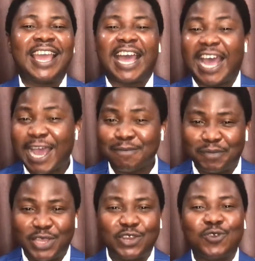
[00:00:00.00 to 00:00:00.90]

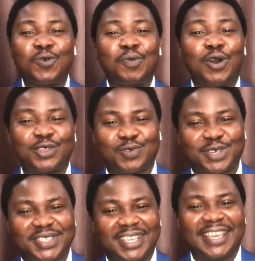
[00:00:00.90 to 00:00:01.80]
Happy new month
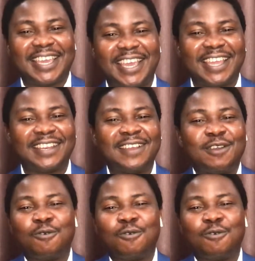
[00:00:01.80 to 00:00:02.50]
once again.